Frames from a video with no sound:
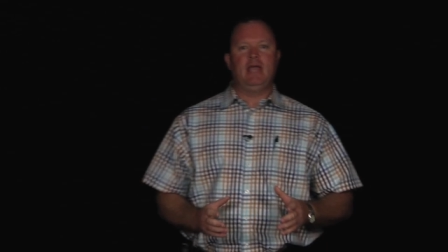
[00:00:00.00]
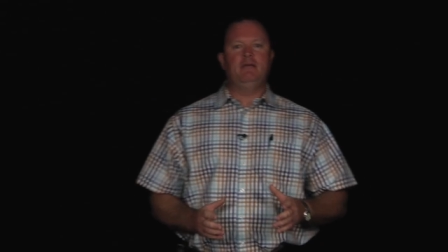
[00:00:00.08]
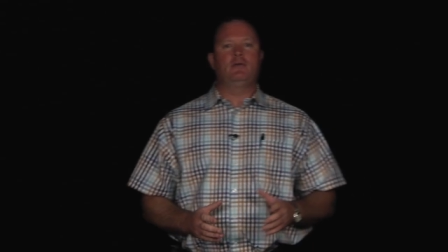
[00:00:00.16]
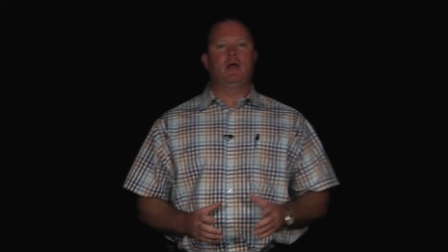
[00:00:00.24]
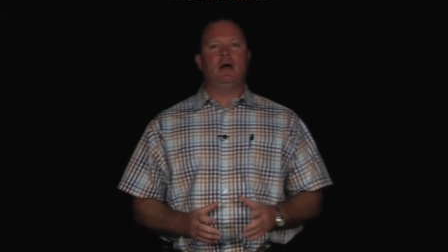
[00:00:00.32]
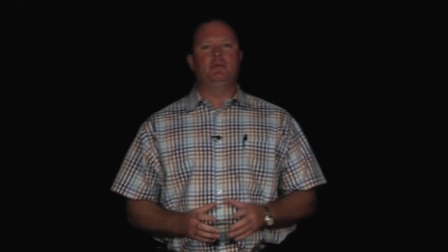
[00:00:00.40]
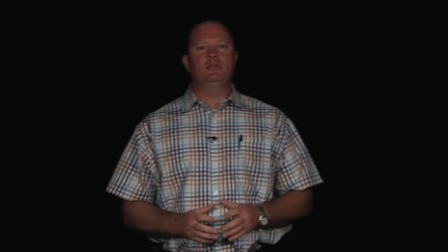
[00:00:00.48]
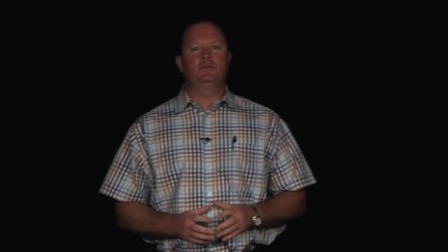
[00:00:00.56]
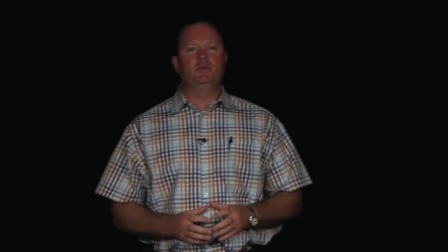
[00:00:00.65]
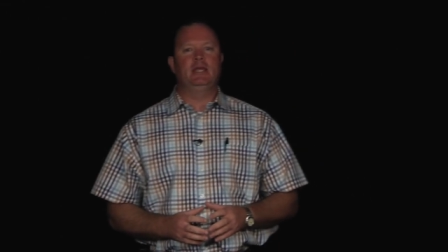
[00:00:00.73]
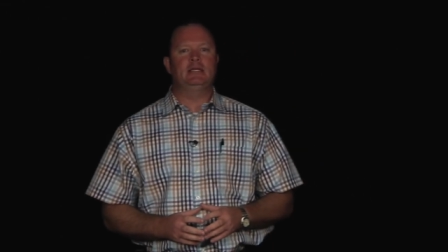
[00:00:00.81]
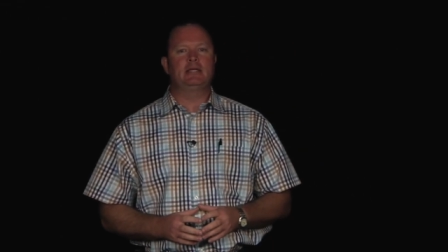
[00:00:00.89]
Dave
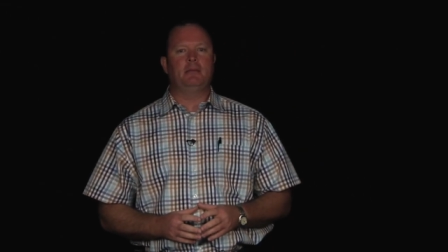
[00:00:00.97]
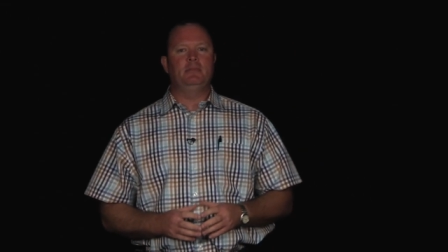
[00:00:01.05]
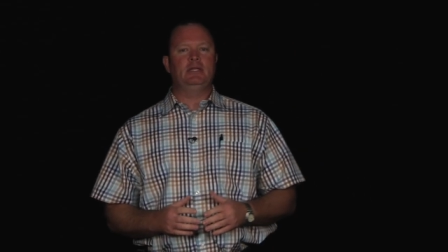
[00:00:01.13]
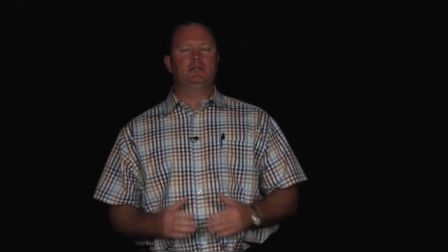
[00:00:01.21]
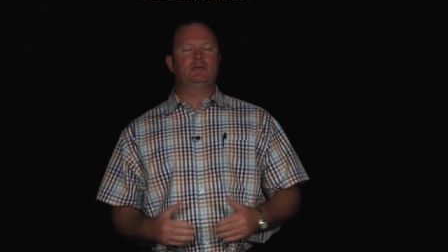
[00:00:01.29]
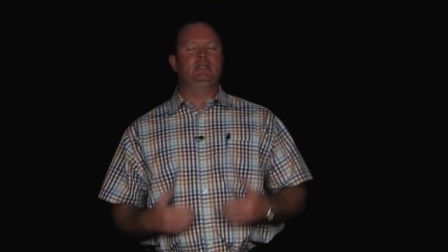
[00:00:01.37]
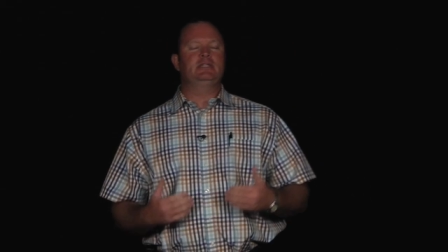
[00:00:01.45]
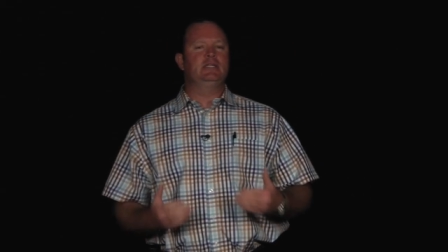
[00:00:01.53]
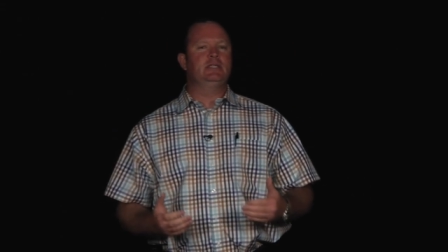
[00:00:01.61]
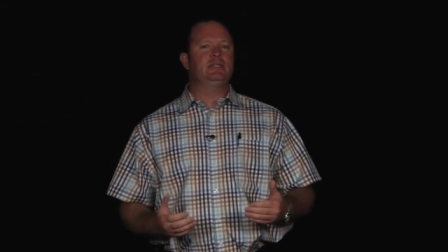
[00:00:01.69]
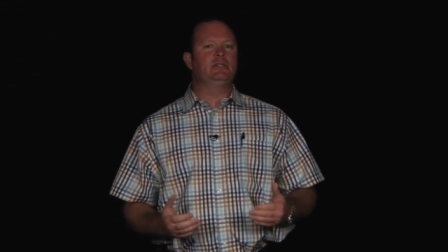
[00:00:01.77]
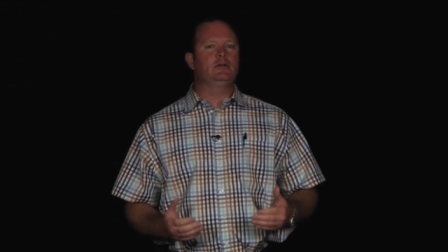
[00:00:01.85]
Robbins with Endtime Ministries,
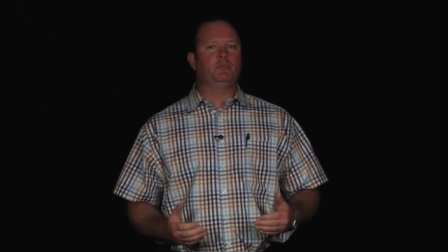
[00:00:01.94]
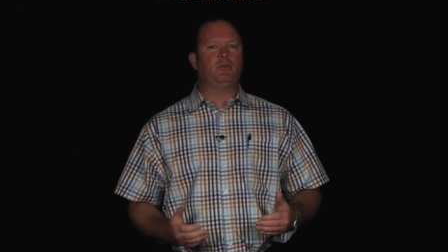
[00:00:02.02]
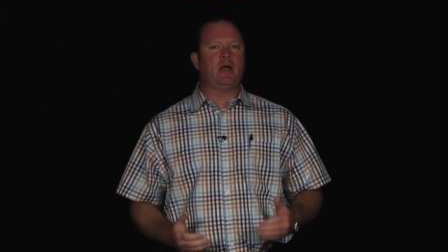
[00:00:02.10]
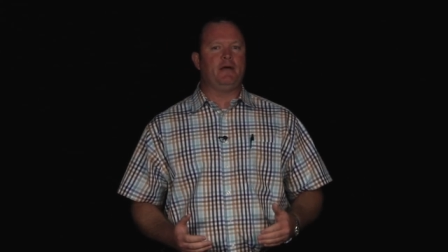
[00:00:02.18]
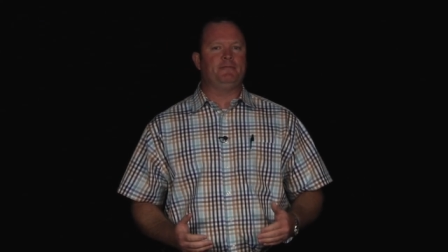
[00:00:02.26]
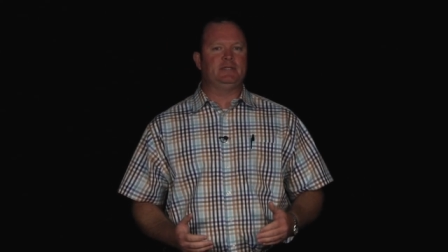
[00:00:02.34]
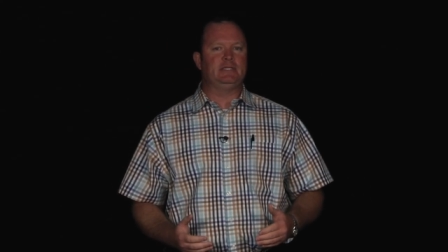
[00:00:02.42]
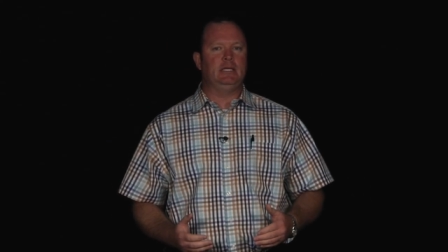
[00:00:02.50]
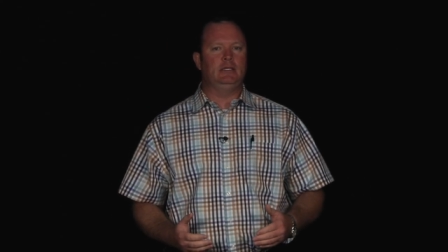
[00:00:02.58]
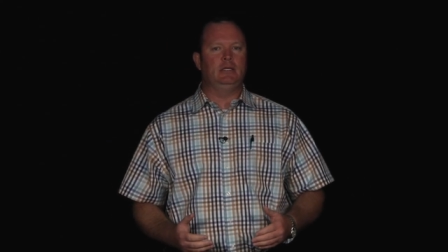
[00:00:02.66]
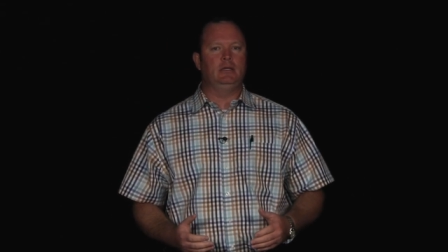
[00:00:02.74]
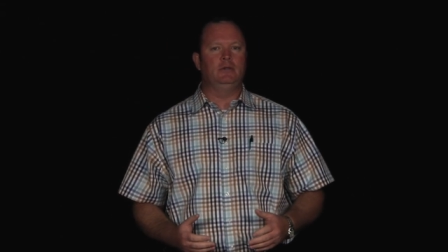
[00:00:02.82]
and this is your
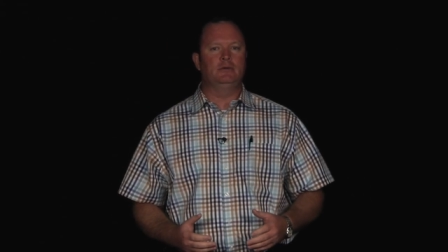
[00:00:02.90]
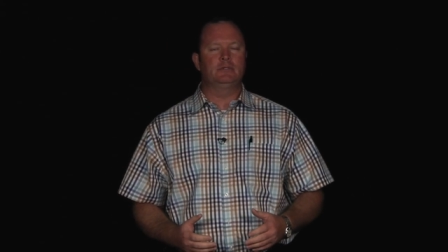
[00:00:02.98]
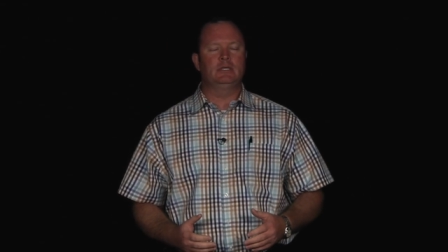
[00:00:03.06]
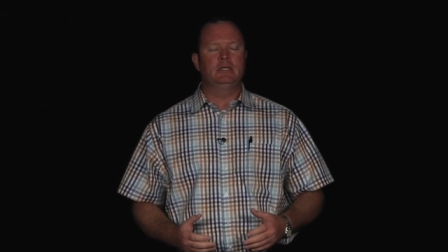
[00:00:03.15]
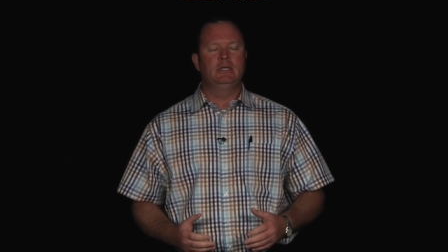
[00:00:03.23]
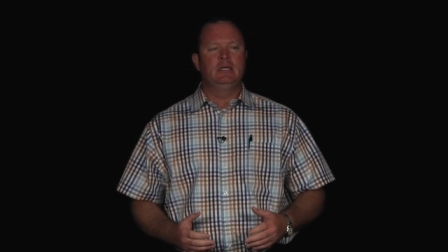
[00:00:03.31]
prophecy in the news.